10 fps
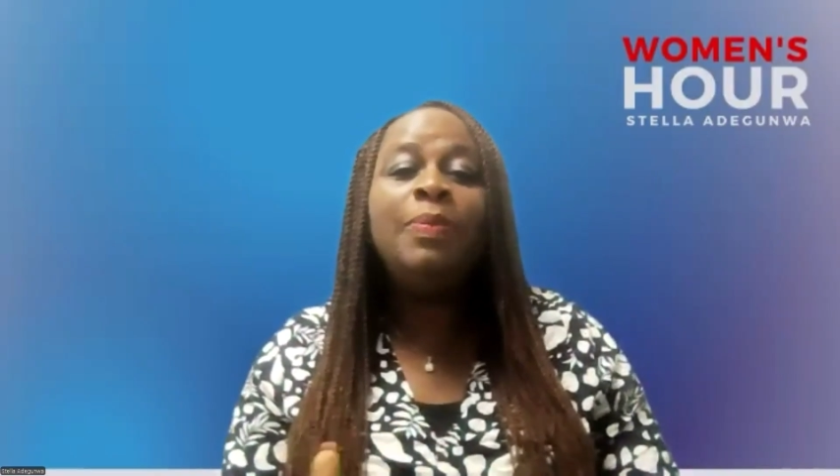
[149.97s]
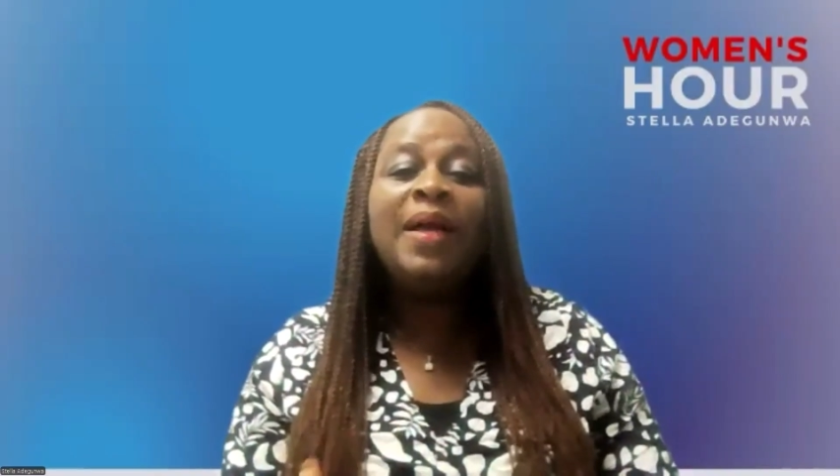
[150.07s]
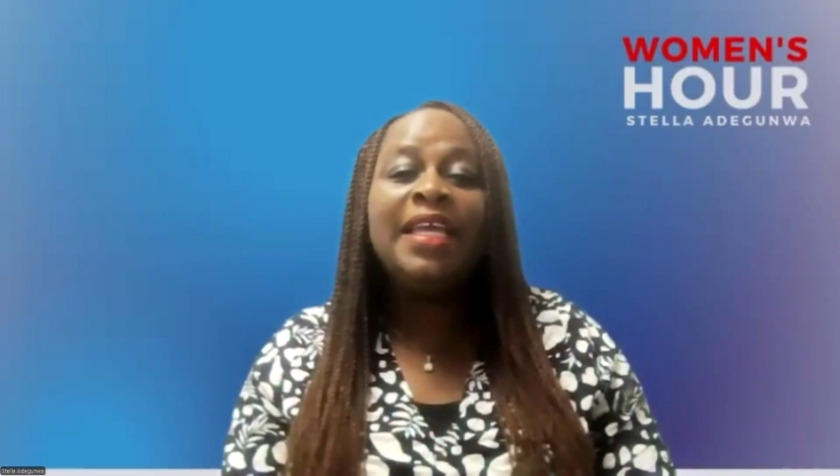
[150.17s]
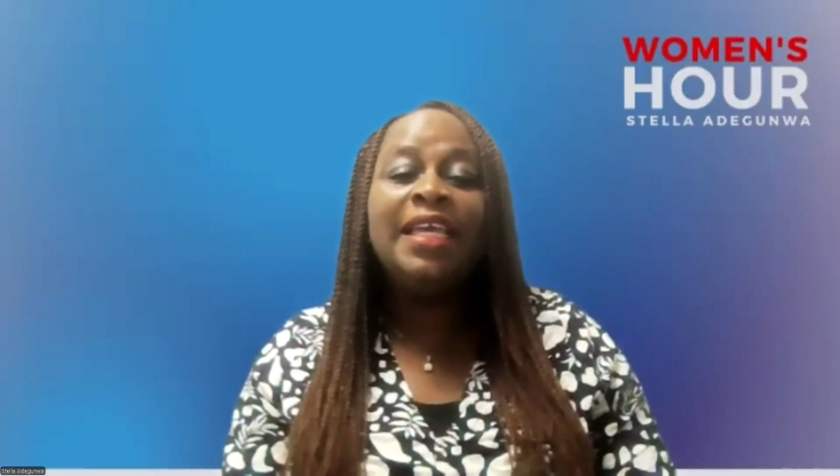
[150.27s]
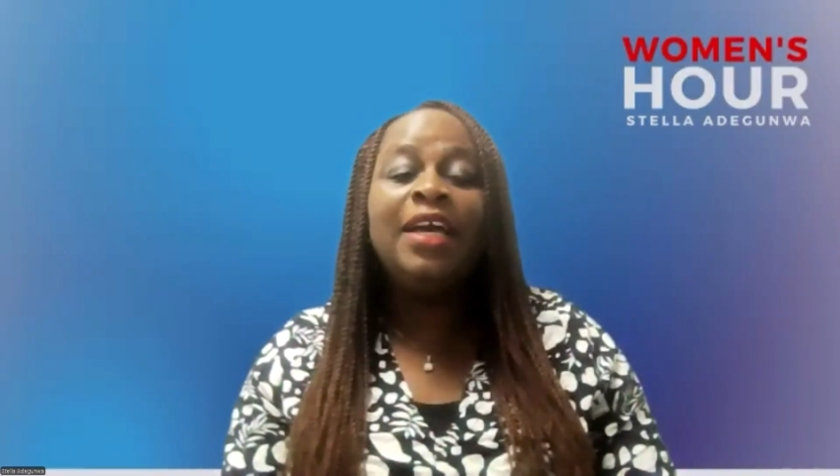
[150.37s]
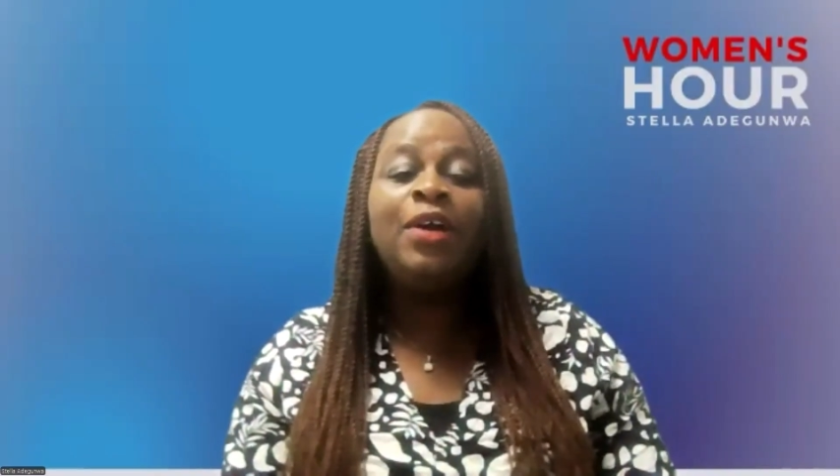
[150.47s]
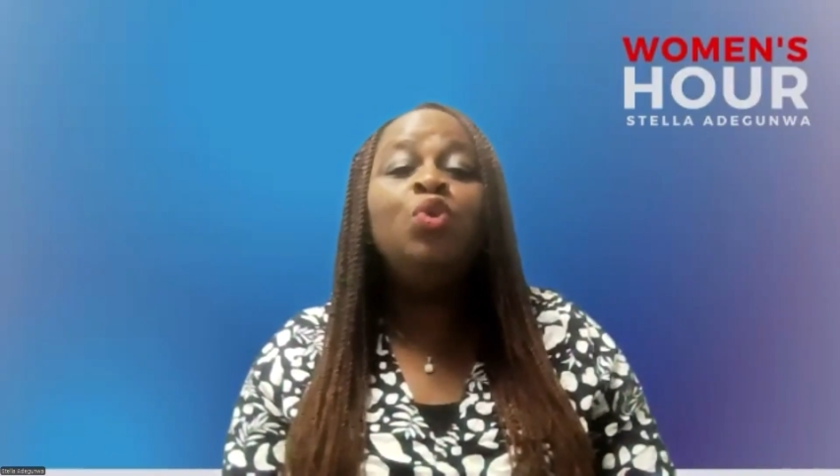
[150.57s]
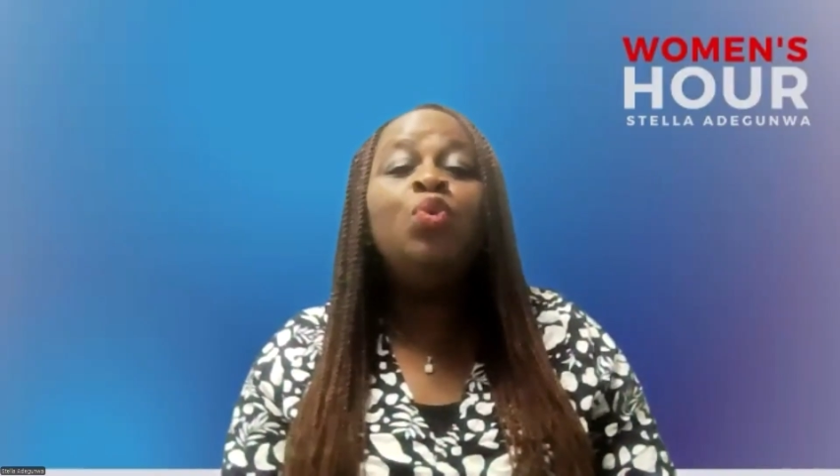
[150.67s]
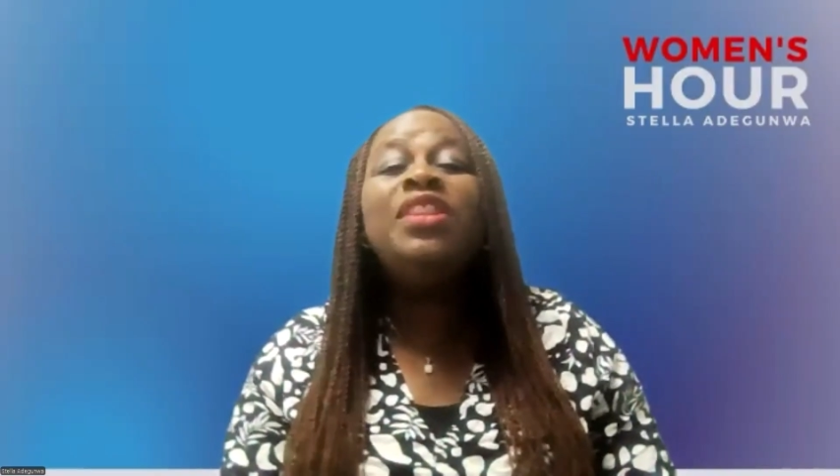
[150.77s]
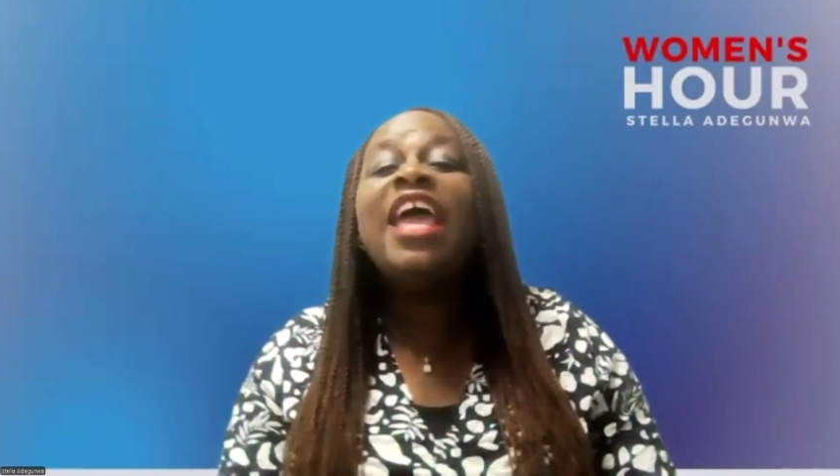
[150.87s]
bank
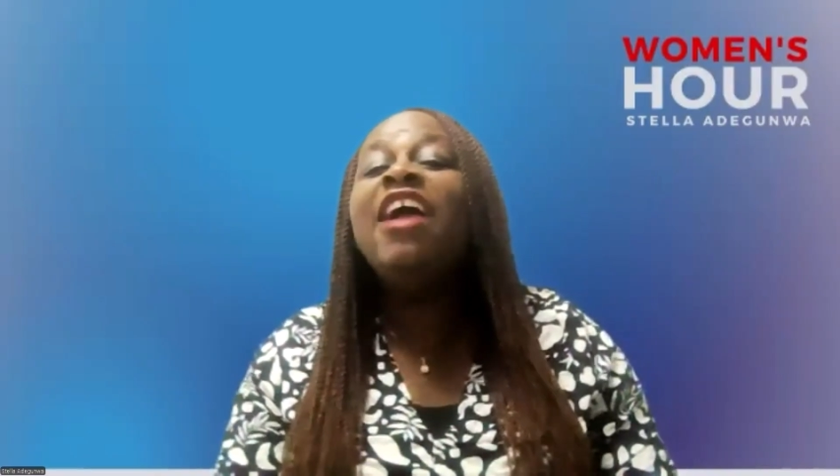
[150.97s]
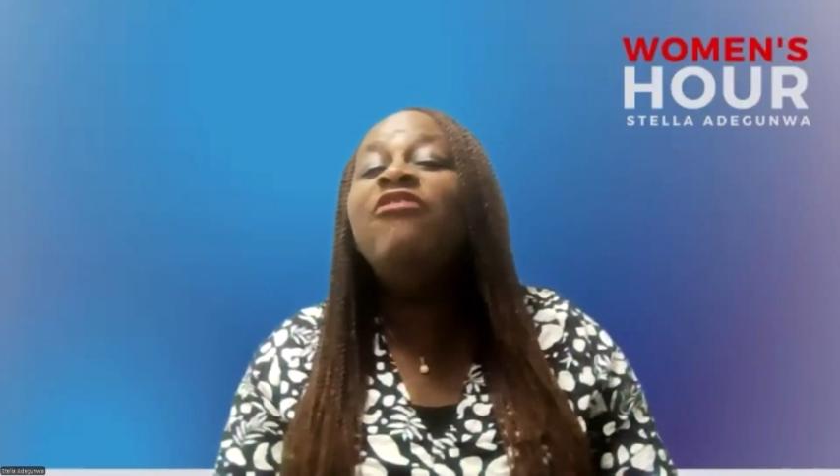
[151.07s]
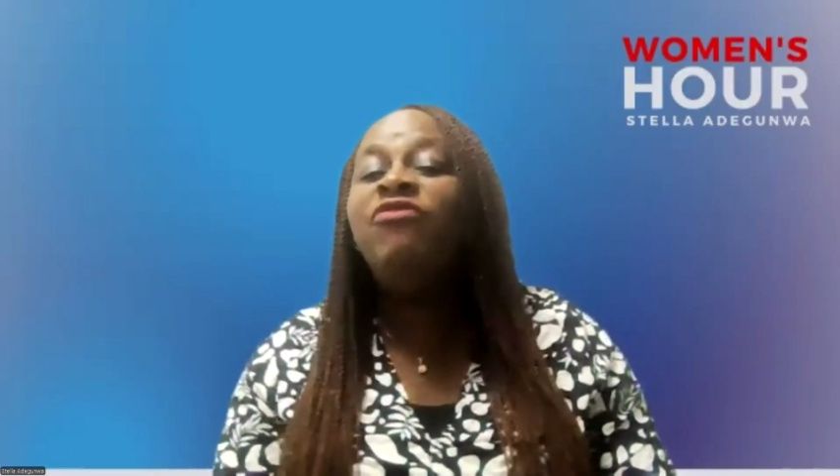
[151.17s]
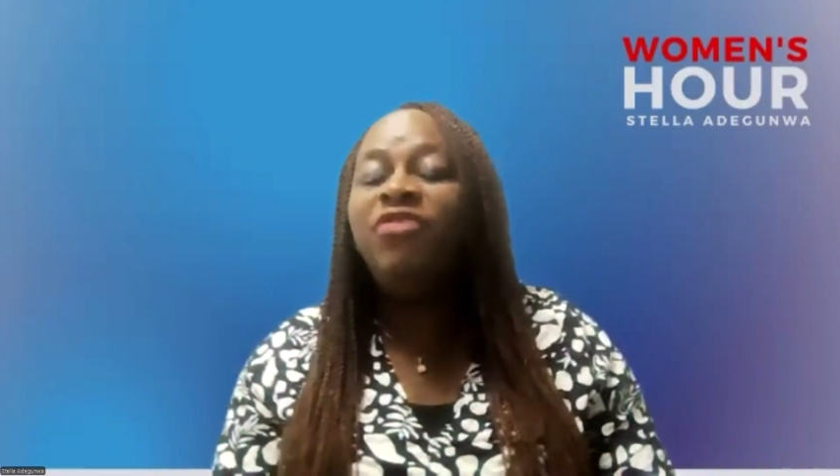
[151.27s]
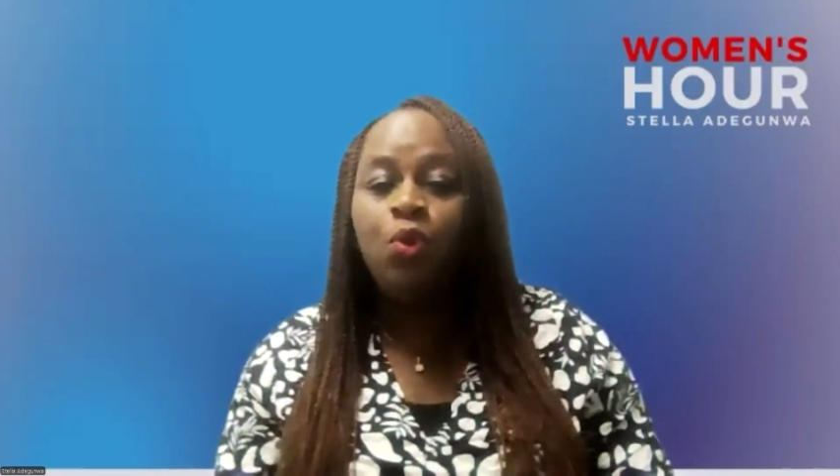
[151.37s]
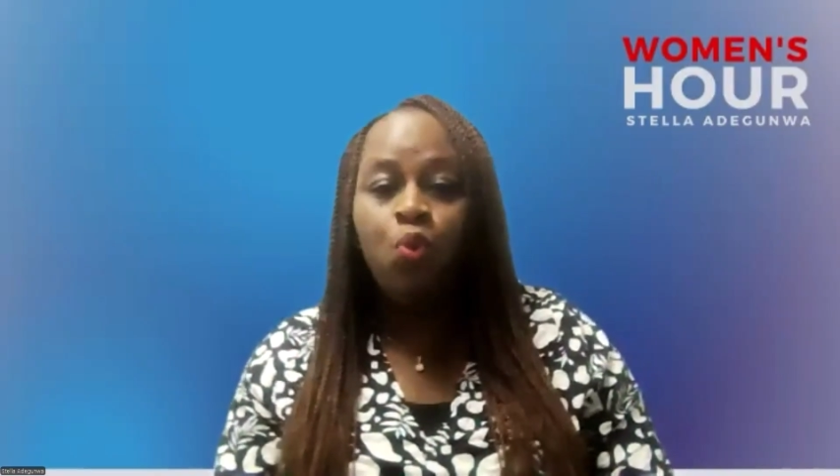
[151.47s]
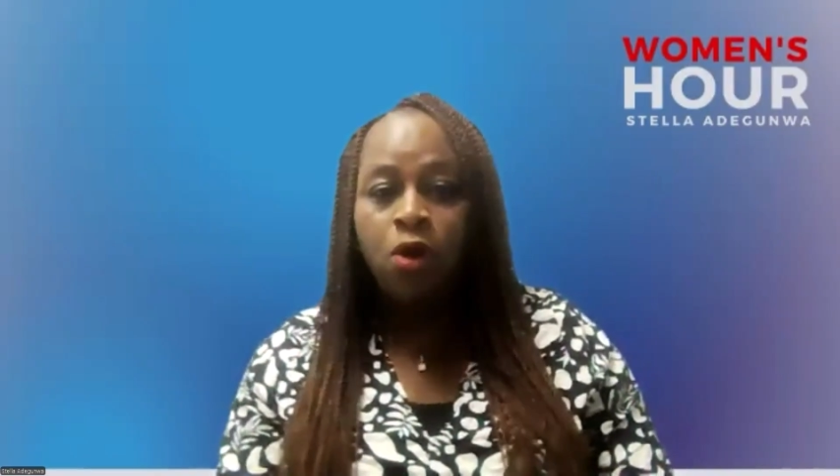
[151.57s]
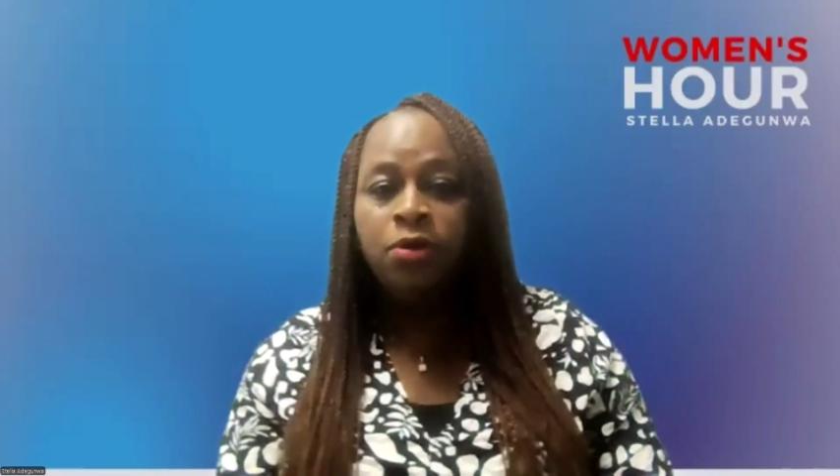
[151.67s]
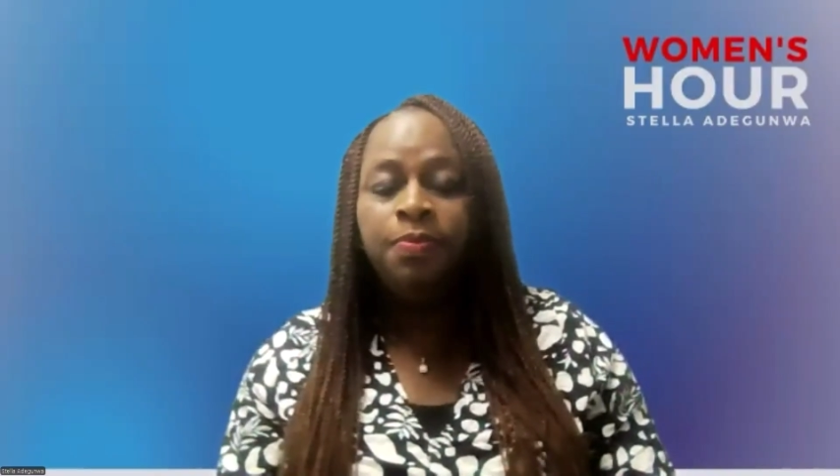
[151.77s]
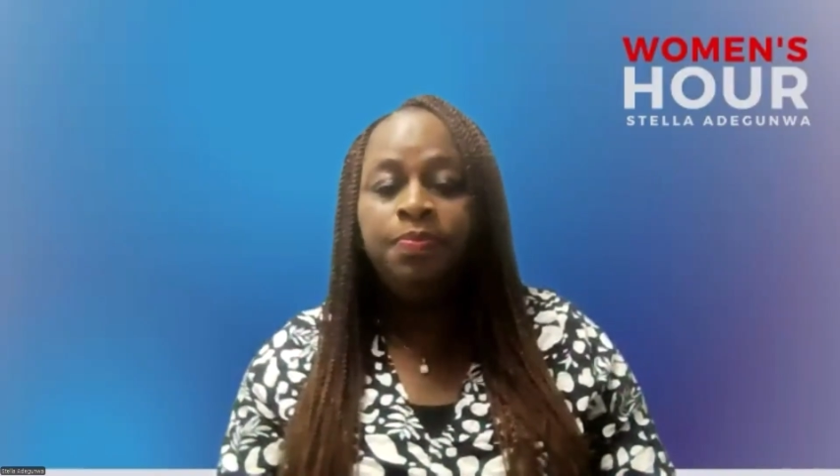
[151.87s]
account with
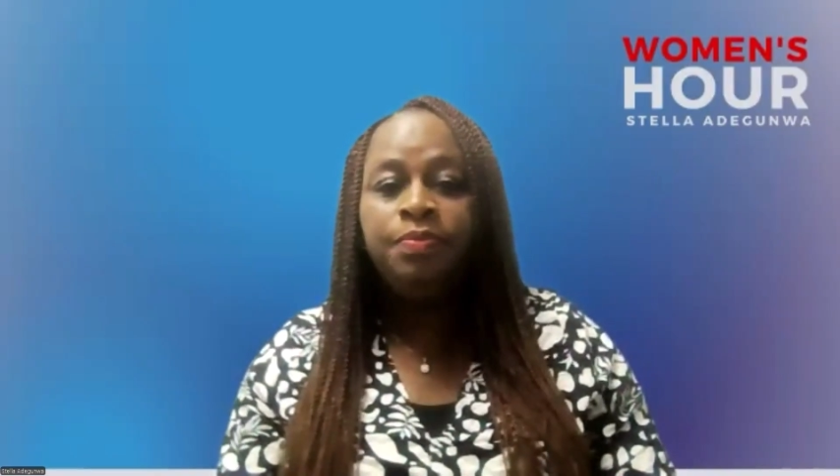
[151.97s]
everyone